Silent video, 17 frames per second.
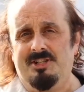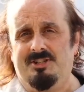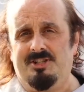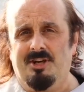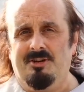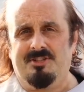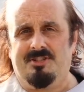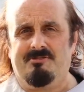
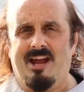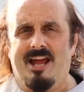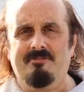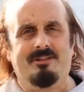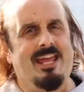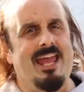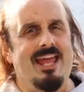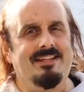shows
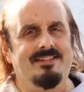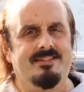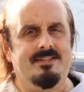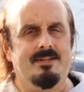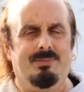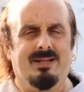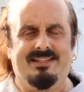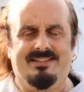around Kent
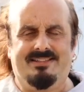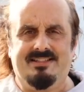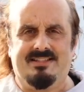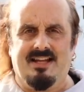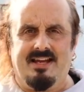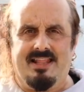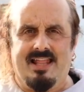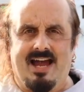and
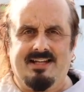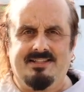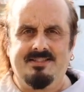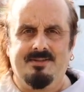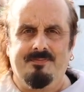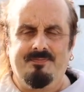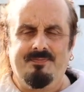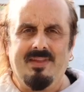places like that.